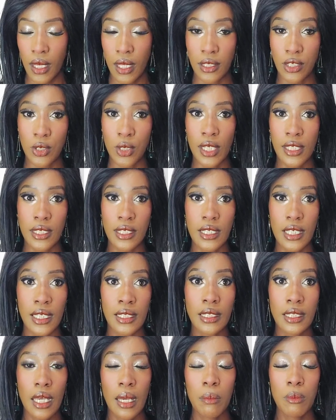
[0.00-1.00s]
As you can see,
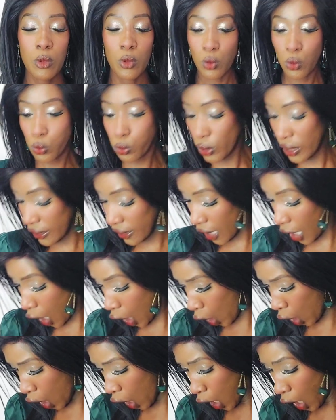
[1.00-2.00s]
it came
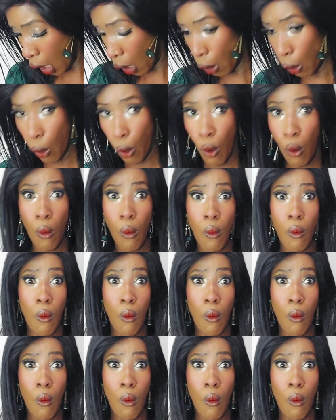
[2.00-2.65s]
really,